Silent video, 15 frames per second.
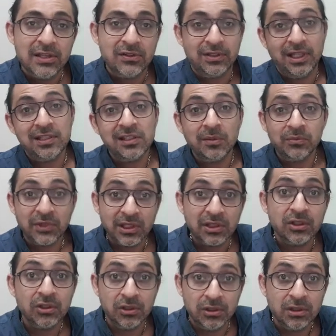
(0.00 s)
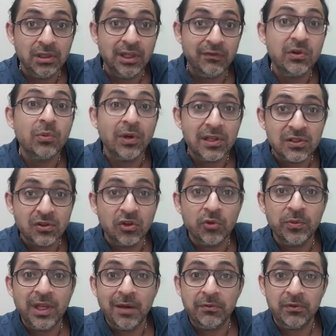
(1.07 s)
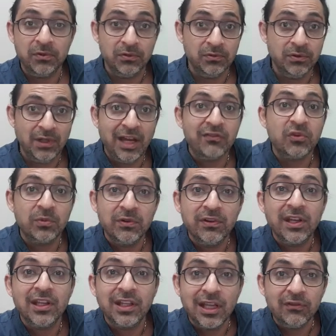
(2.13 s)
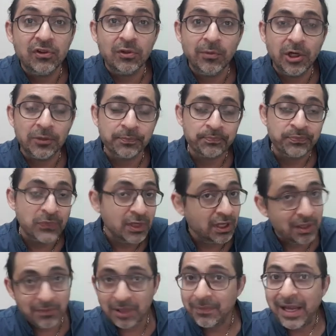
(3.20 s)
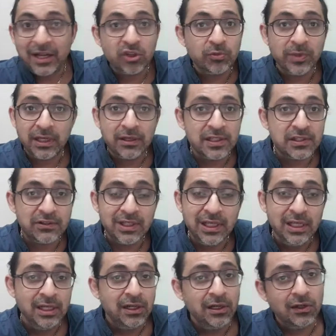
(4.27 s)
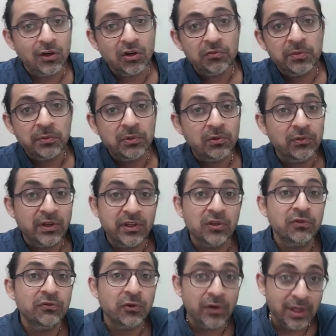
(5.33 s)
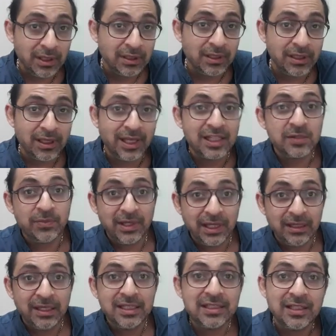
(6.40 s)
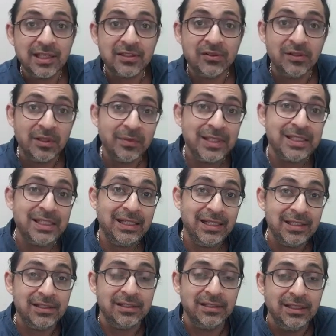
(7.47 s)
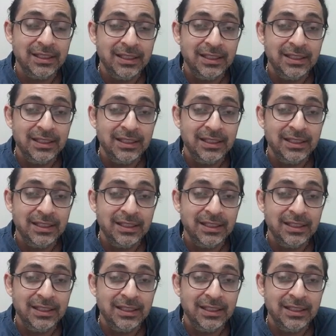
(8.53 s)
So that's something everyone is going to have to be very careful about. Coming back to my industry, a lot of people are very euphoric, and I explained these things to them and said, listen,